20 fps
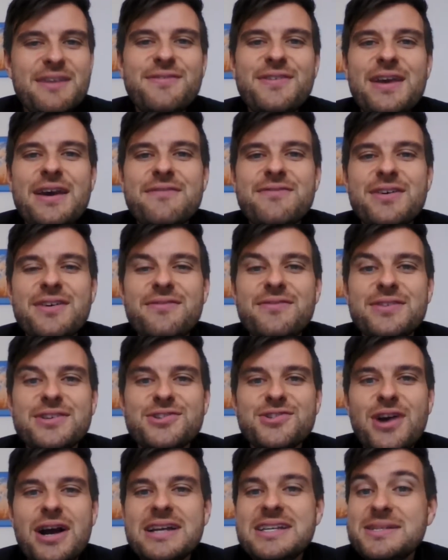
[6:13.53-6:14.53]
if you ever
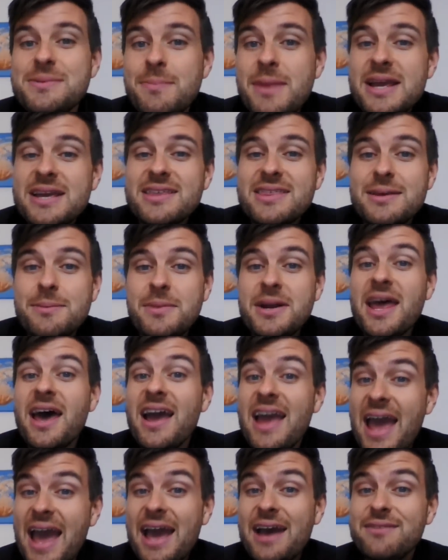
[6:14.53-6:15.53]
tried to make them, and
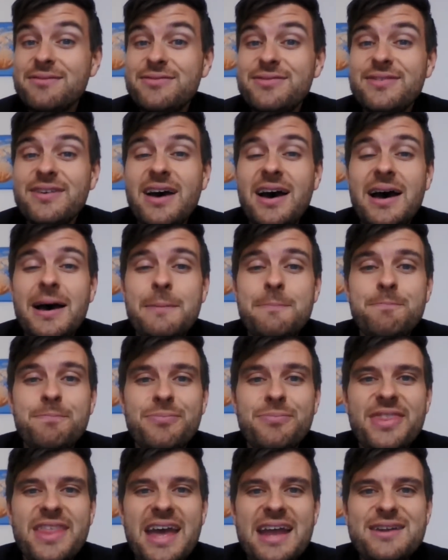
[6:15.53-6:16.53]
I have,
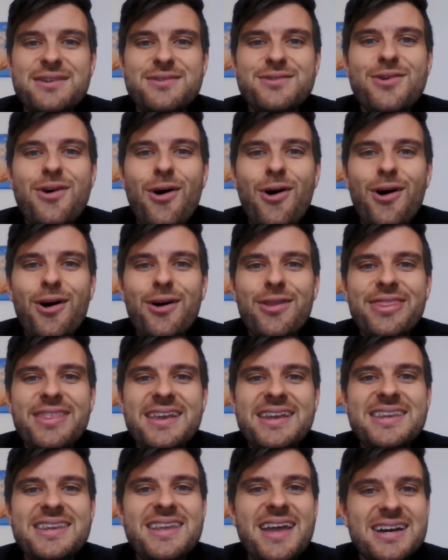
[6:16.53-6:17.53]
they're not
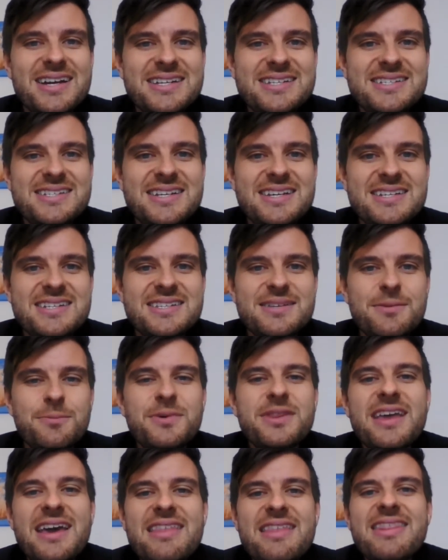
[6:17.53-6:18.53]
the nicest.
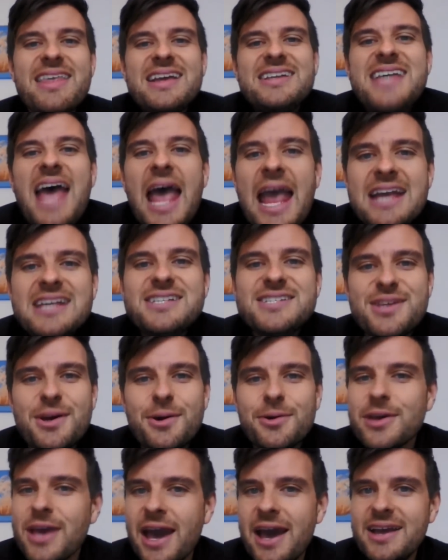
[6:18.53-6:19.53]
Well, they taste
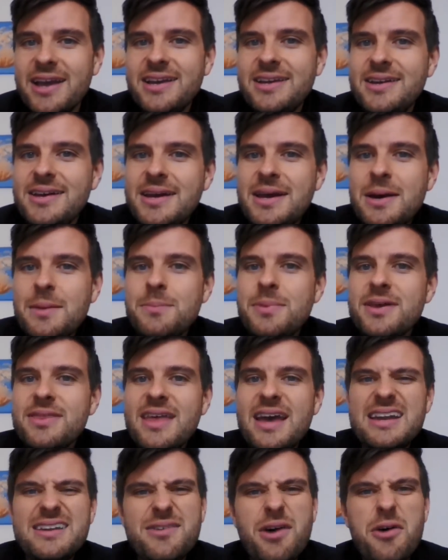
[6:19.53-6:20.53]
okay, but
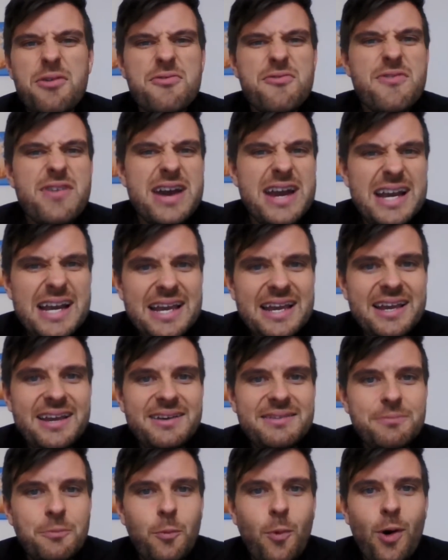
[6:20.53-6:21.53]
they're not
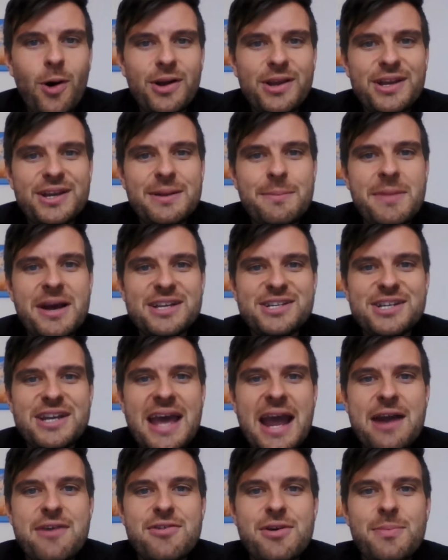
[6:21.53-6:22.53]
really what you'd imagine
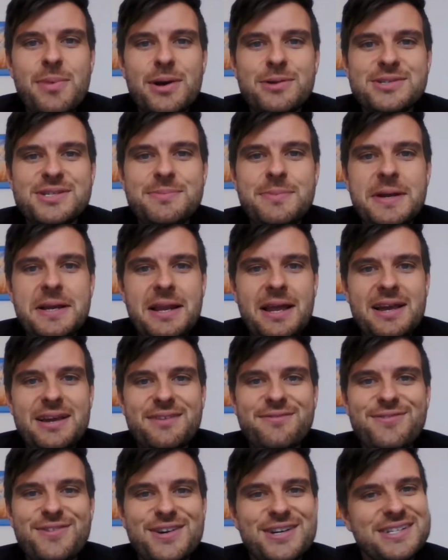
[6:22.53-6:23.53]
Haribo to be
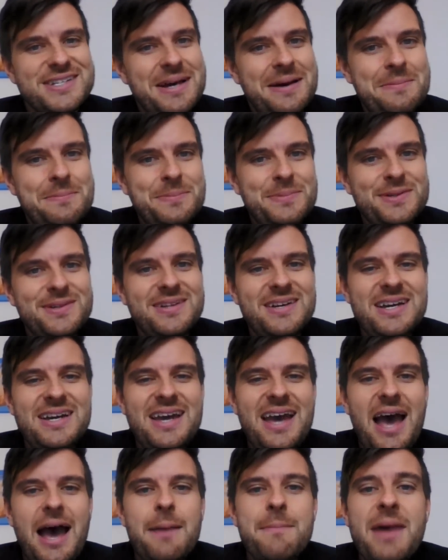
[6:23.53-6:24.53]
like, for example.
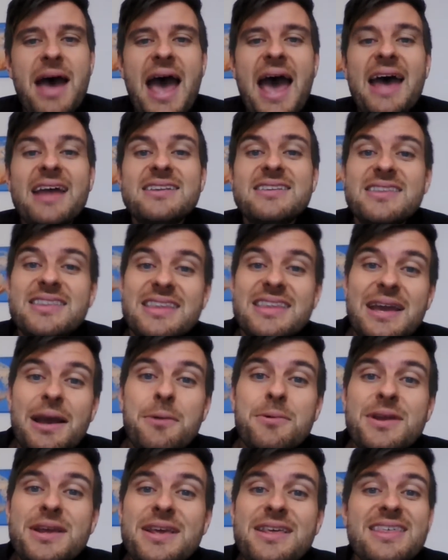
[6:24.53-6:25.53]
And the
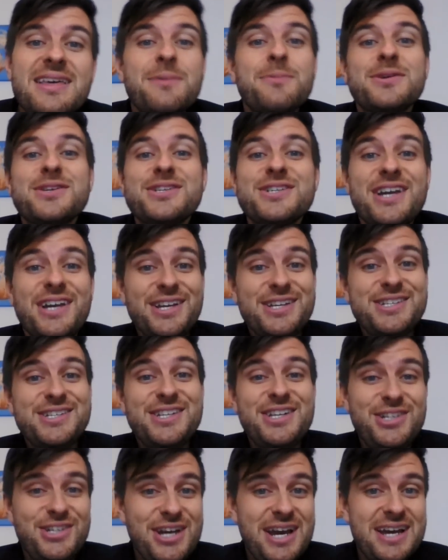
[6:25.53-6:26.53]
only thing which I could
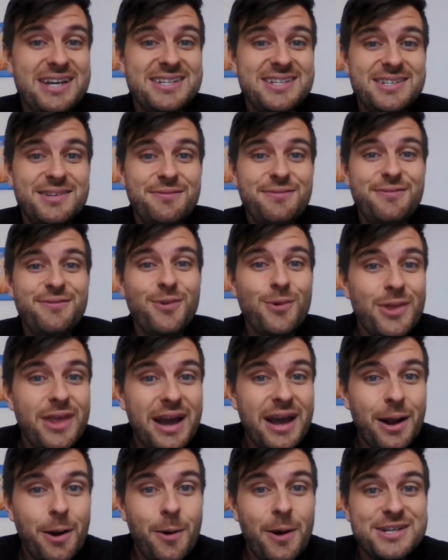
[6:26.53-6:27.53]
suggest for
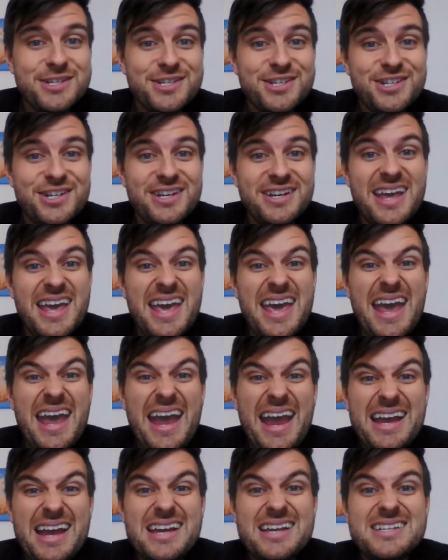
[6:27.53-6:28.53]
that question
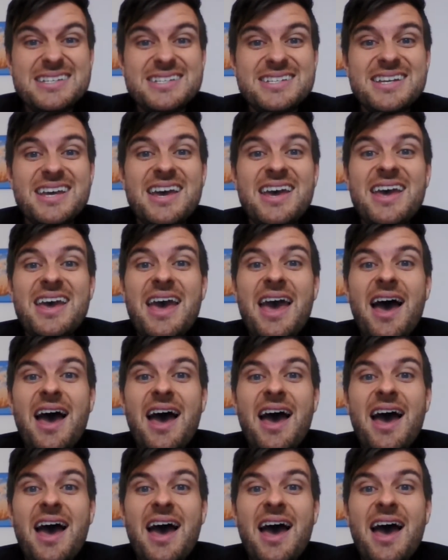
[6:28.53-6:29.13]
is